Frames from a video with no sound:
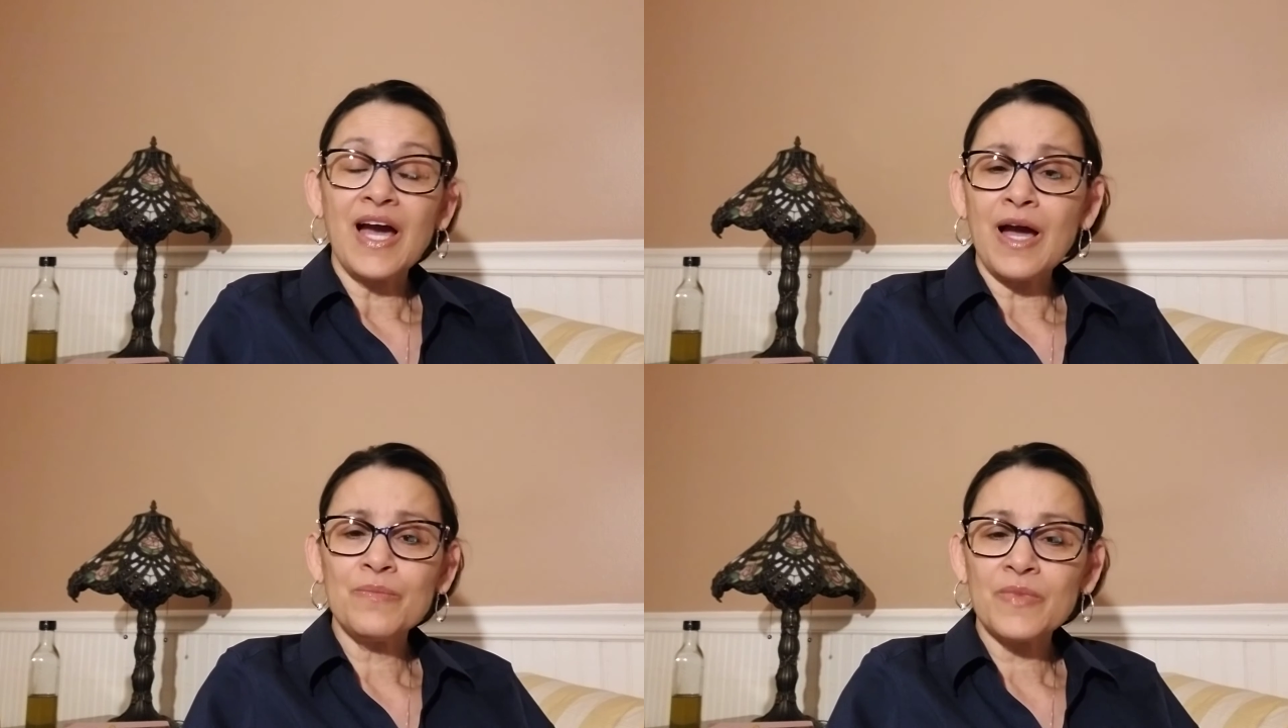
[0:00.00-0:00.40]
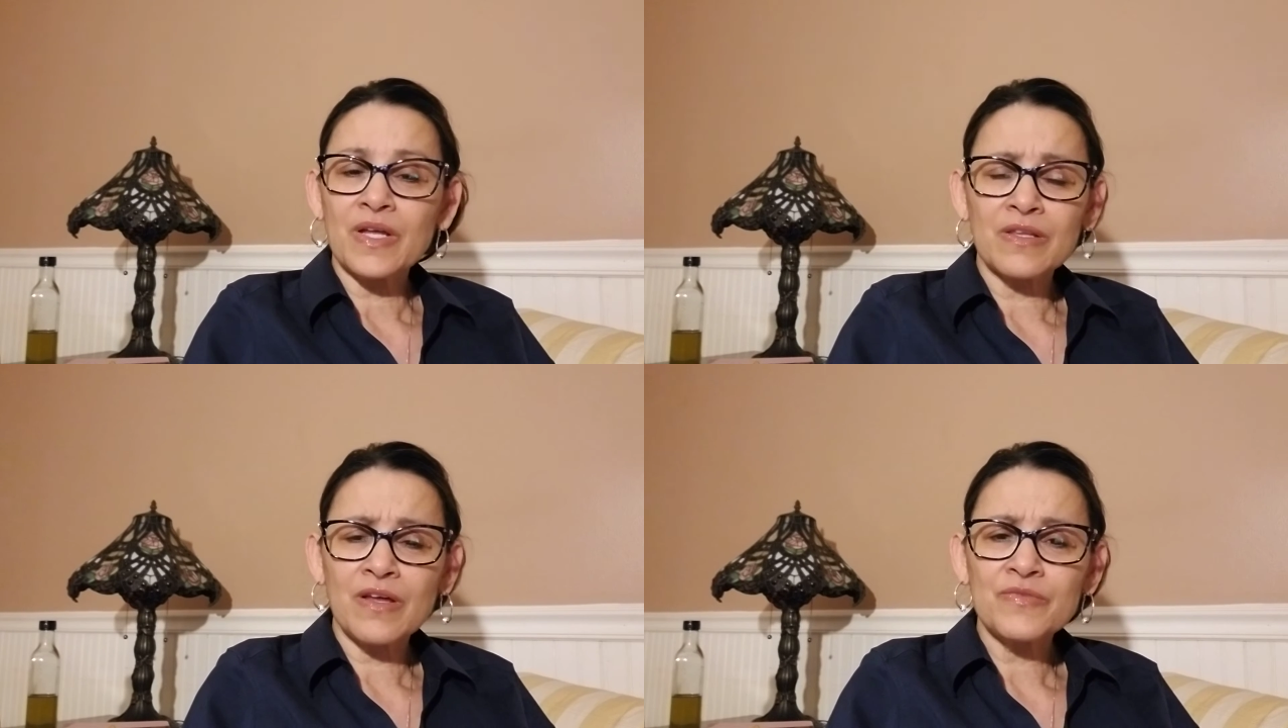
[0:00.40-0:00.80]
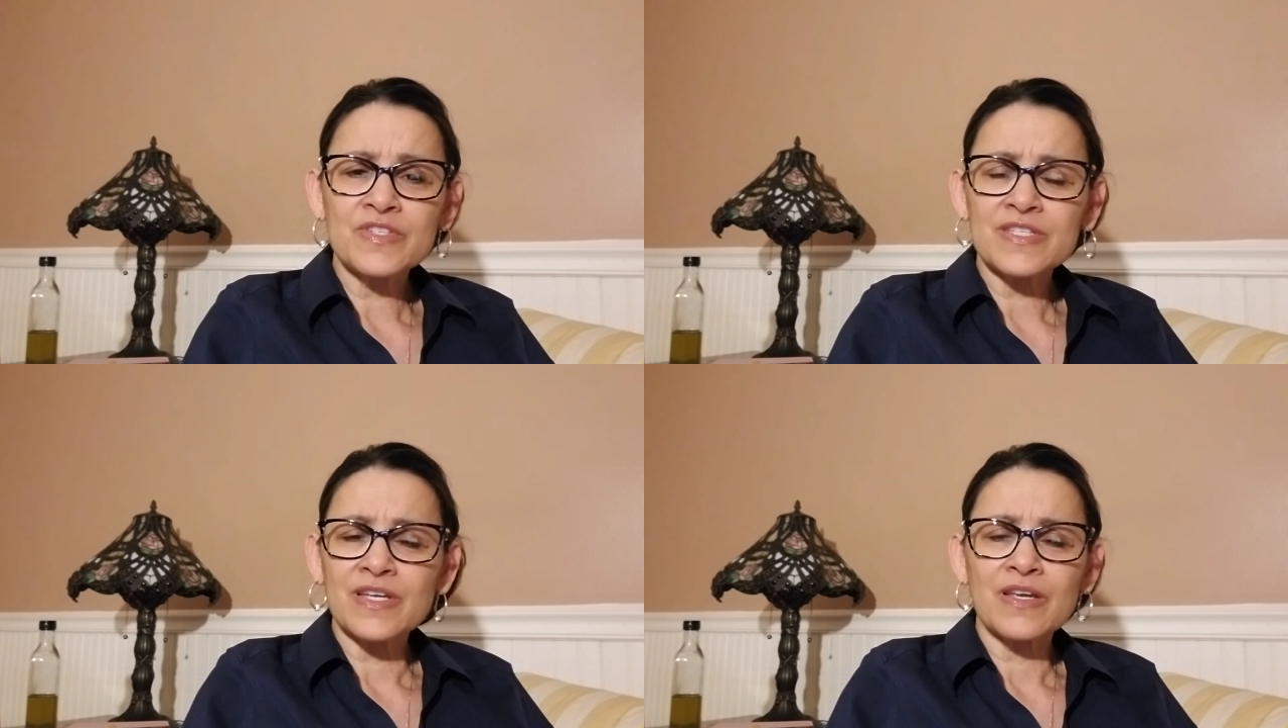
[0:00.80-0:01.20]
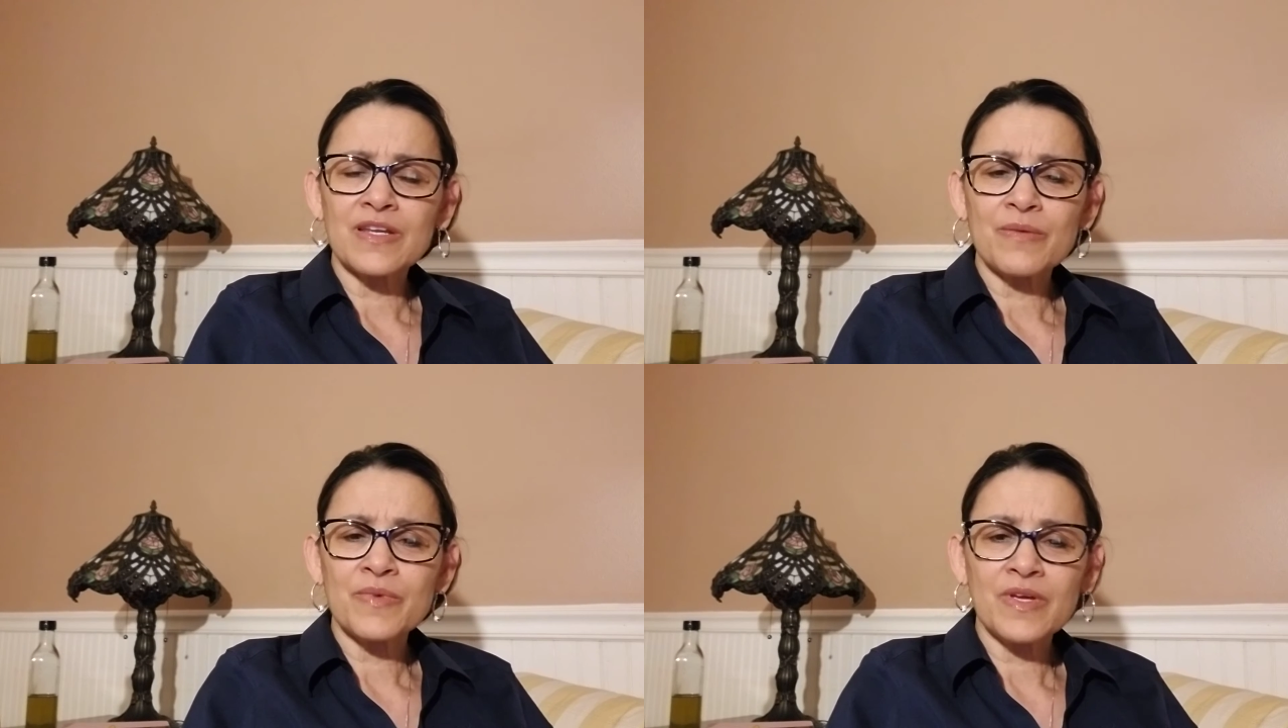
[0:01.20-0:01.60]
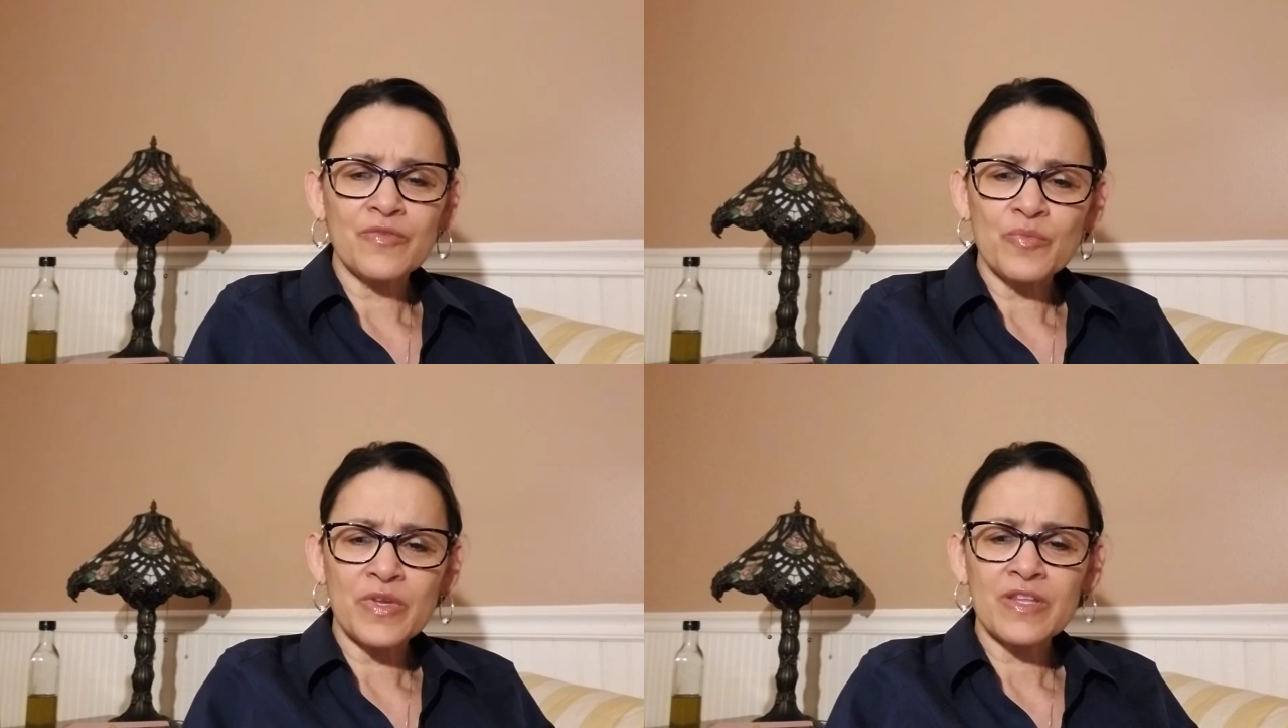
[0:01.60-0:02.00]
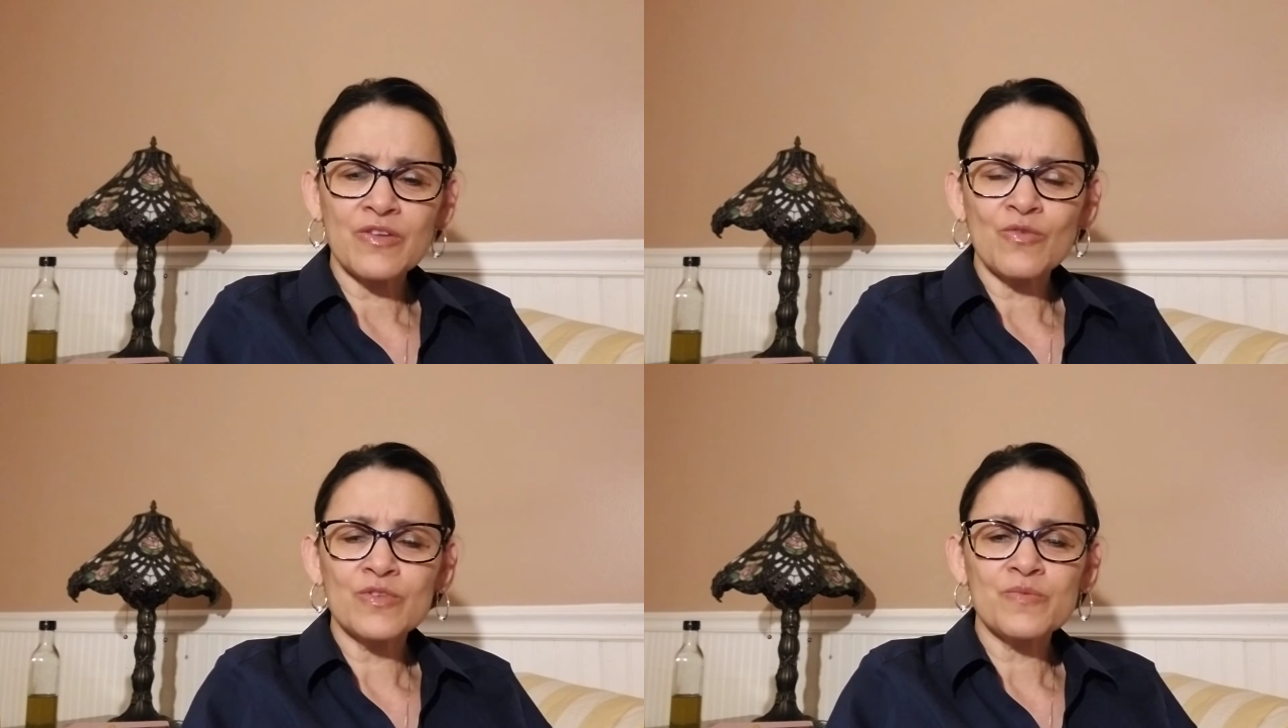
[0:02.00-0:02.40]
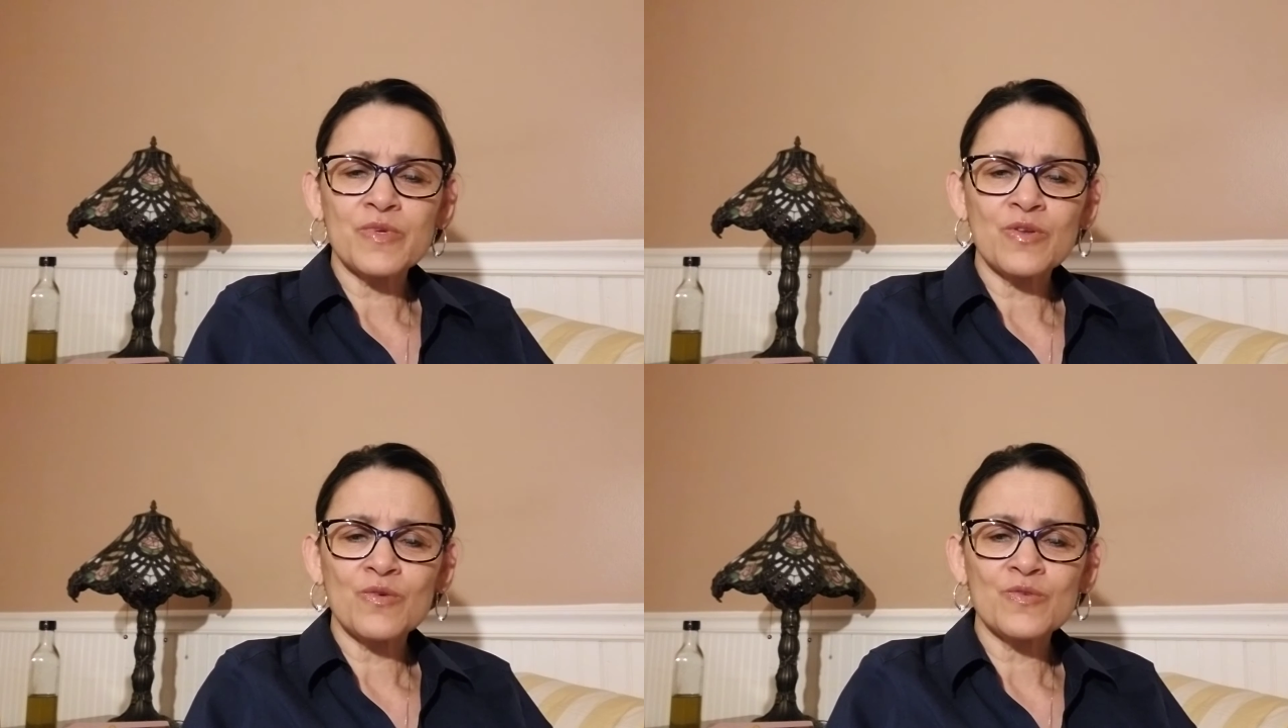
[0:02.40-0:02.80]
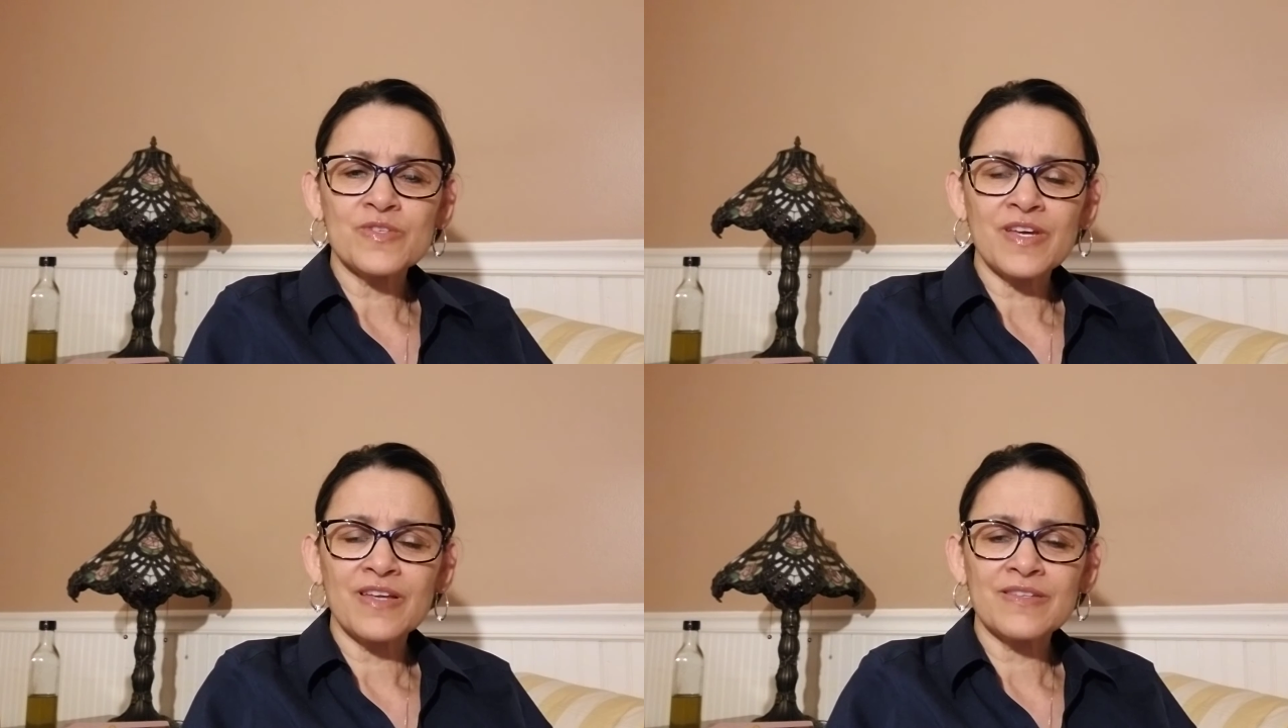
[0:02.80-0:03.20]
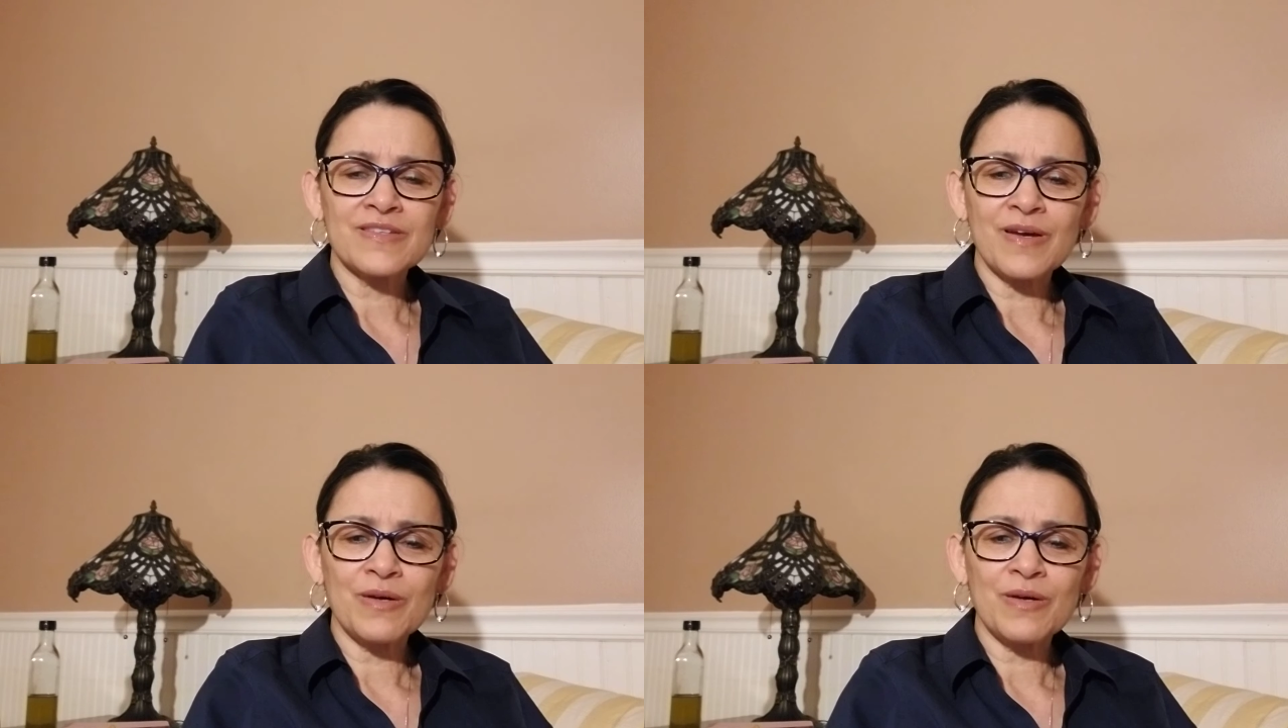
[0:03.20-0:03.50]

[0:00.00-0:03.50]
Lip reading: I love to sing. And everybody that knows me knows that,